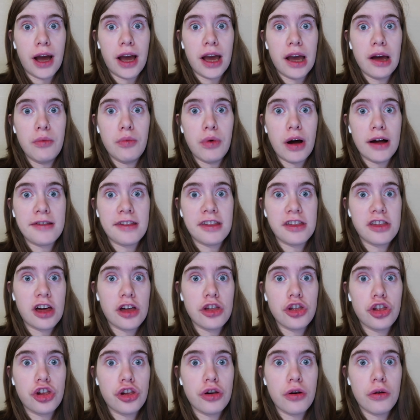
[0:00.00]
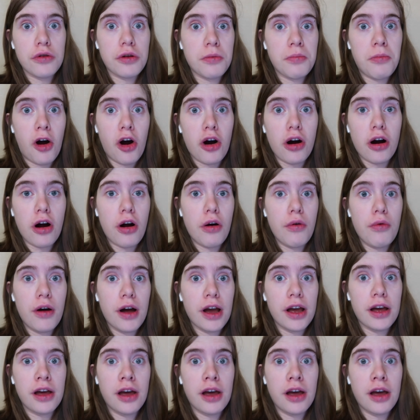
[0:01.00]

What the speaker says: a West End show tomorrow